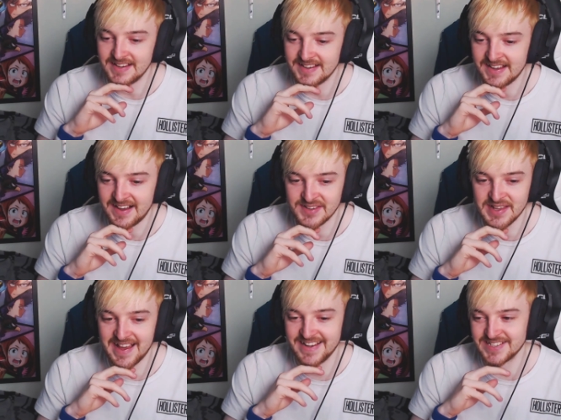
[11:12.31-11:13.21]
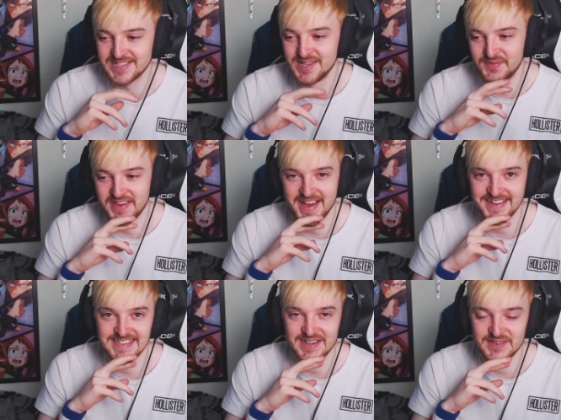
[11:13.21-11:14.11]
Uh, I, I just love the
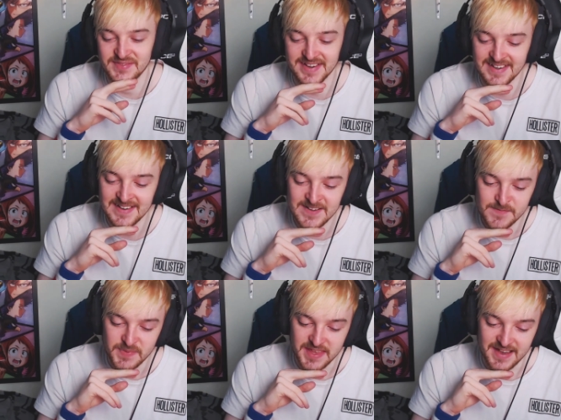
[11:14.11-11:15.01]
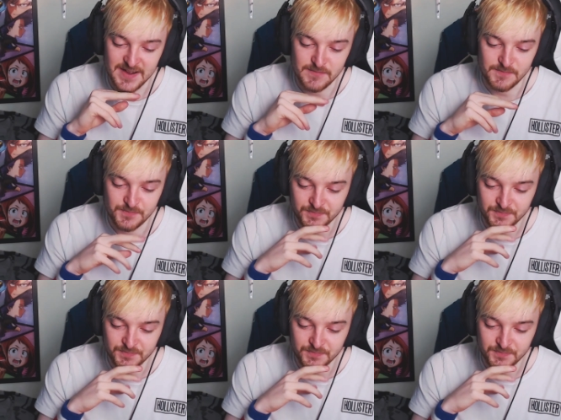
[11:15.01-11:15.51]
idea of that. Um...